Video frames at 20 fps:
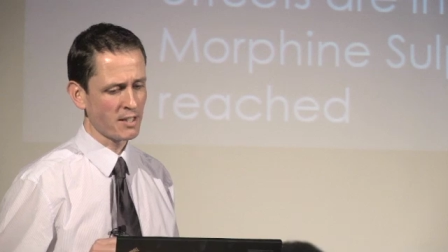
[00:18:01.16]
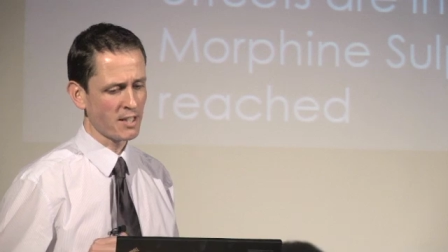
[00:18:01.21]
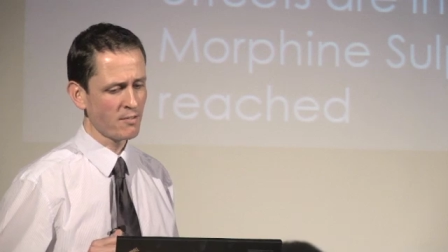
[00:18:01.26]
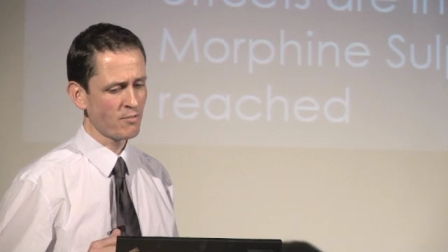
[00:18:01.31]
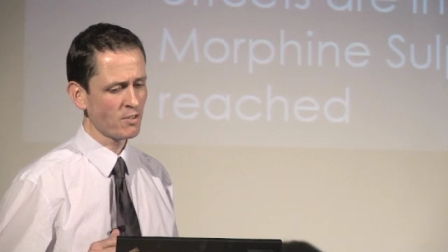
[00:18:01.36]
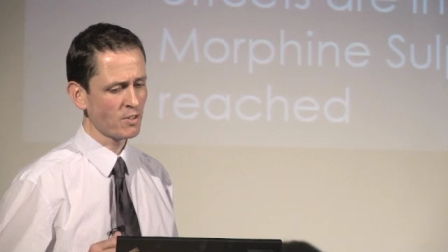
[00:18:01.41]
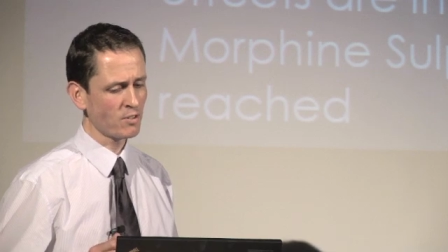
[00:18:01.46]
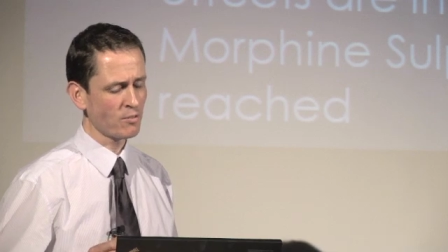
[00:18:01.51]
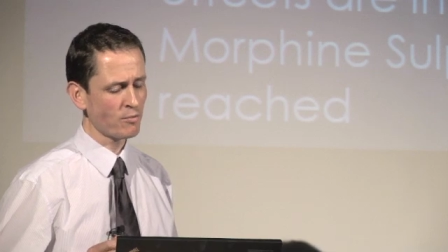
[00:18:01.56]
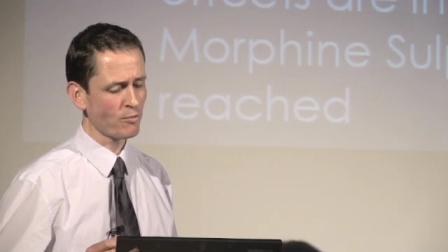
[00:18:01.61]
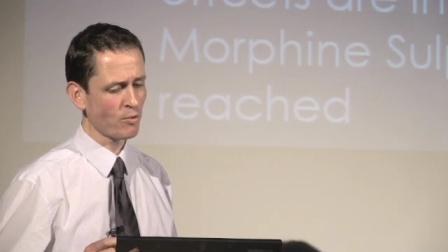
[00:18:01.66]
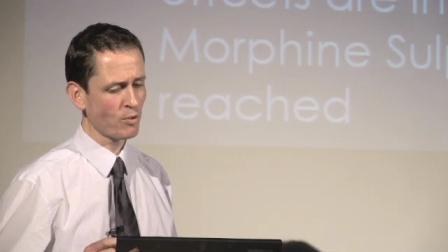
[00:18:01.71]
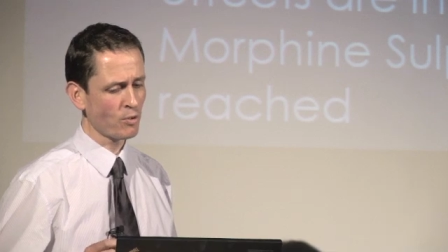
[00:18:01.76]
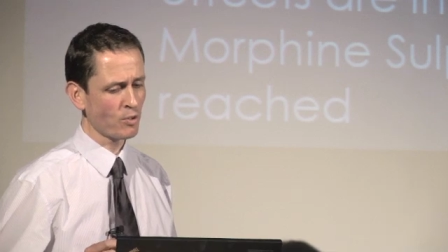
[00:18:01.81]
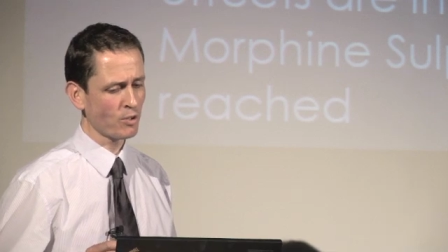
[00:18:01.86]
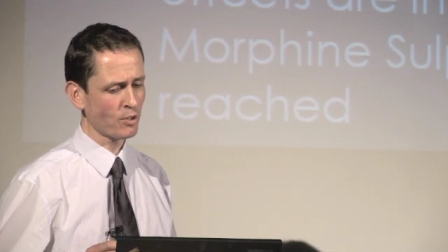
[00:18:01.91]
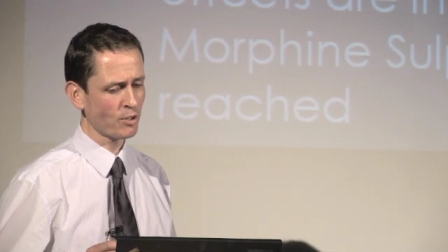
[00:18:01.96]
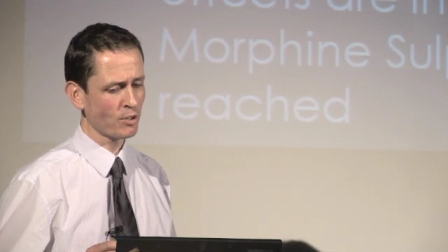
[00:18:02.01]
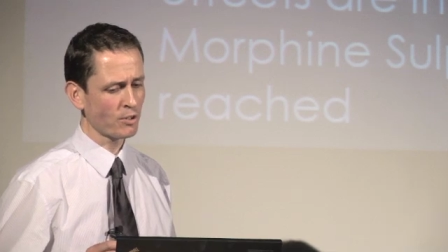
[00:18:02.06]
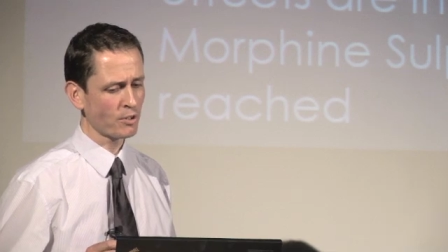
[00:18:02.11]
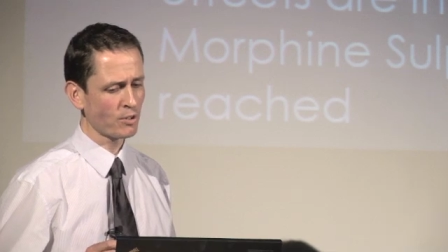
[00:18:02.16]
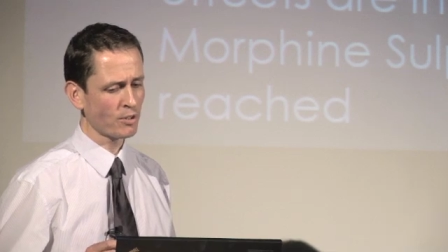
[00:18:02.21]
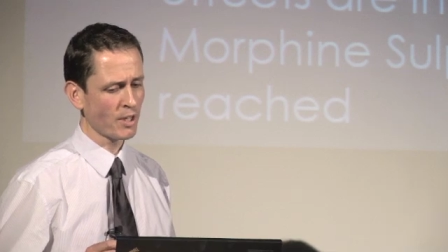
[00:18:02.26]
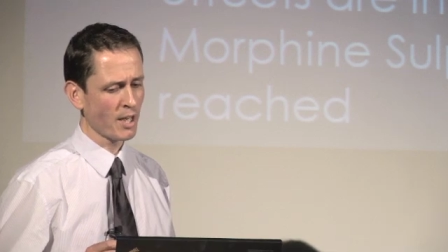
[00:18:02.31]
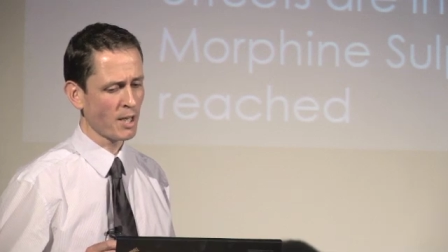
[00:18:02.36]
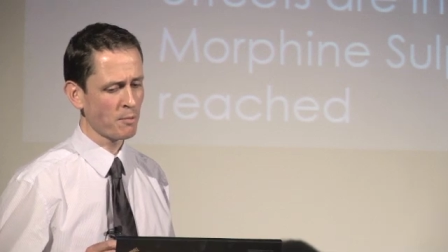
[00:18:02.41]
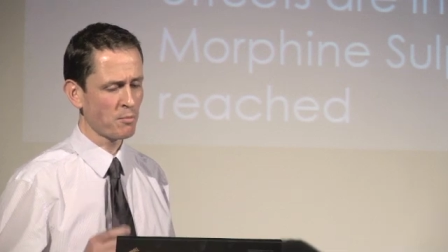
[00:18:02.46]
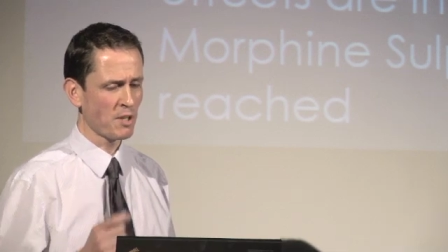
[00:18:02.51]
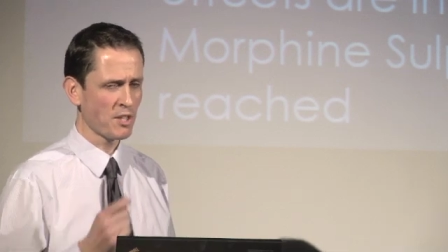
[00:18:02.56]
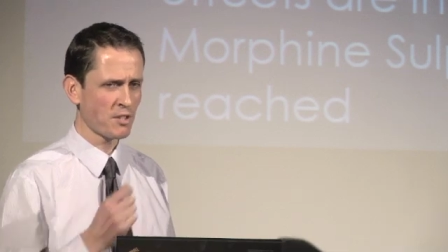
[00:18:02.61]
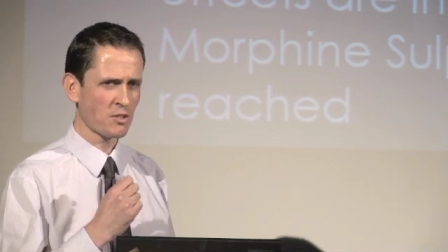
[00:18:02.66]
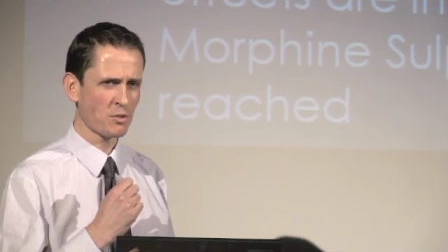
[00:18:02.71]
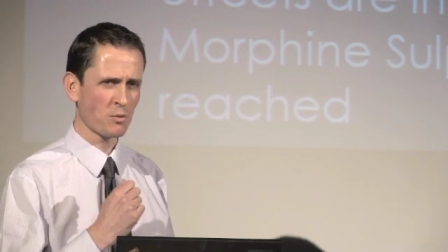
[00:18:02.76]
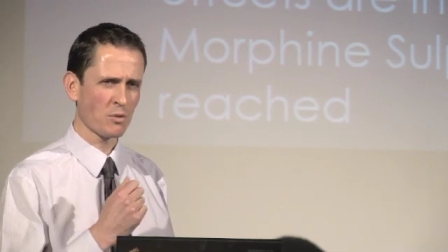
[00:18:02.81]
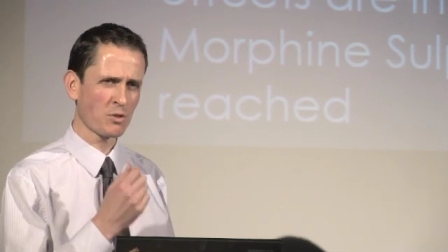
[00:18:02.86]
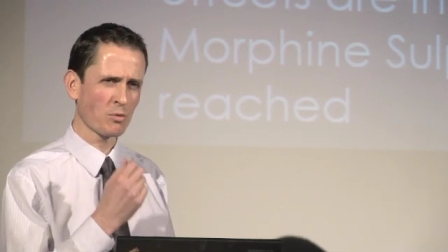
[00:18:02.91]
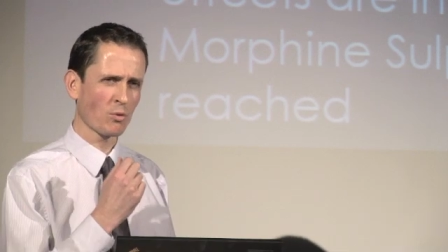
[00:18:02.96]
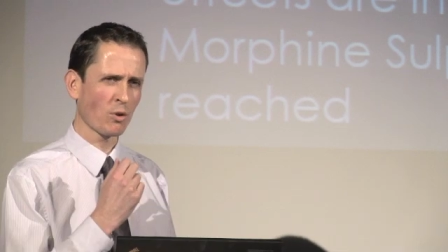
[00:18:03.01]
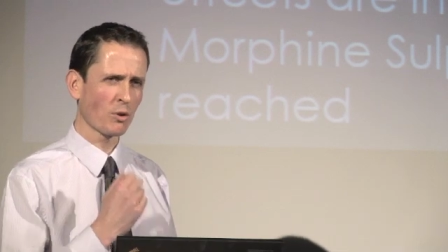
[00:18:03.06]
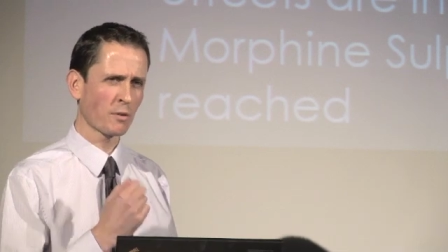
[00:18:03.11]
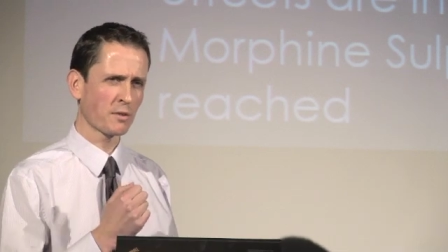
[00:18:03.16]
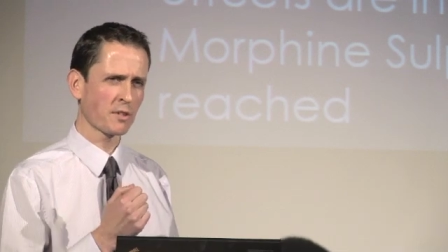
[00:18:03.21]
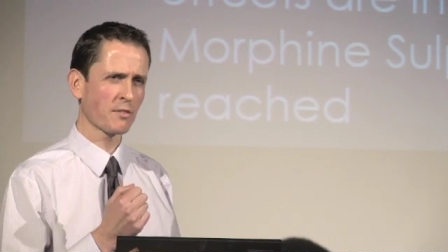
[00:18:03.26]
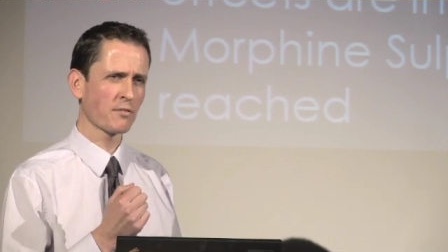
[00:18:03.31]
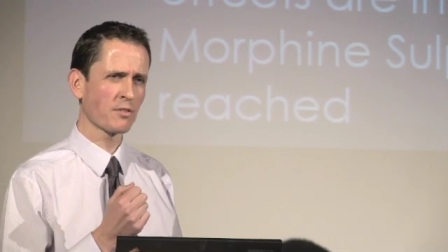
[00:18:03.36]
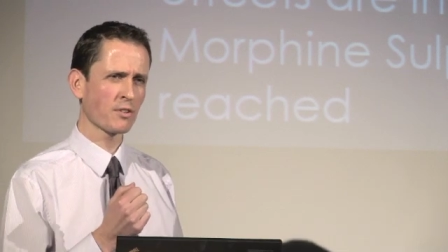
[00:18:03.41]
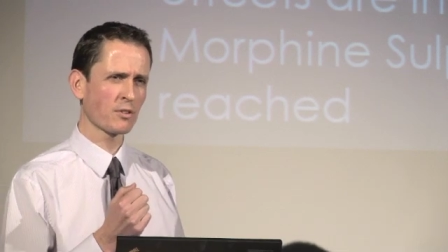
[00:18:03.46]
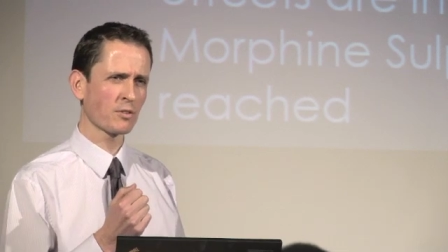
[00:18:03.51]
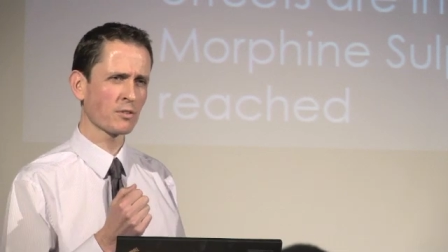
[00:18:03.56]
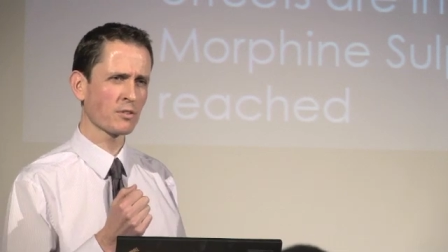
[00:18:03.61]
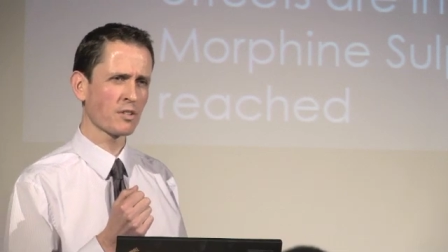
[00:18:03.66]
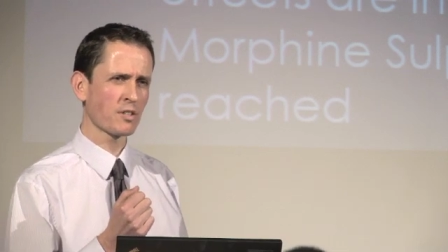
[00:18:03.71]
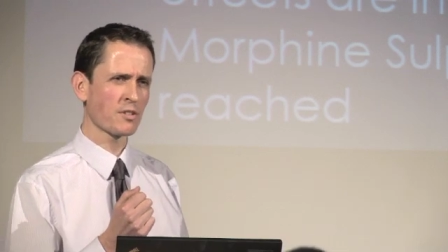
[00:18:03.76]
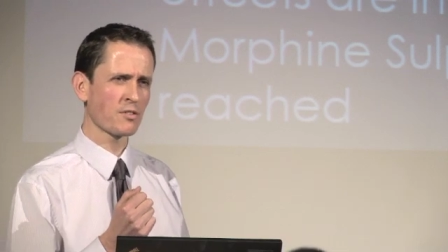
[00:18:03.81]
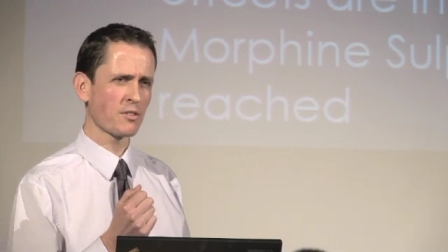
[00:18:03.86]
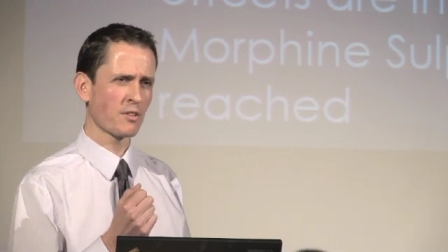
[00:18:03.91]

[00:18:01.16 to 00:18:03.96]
even for patients with swallowing difficulties,